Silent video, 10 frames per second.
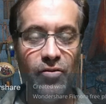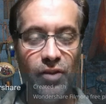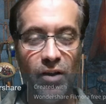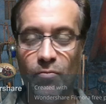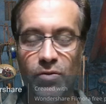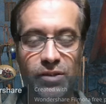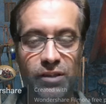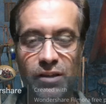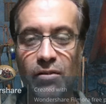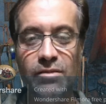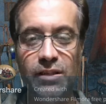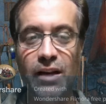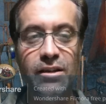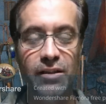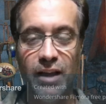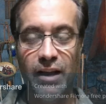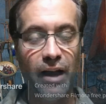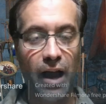There was no such thing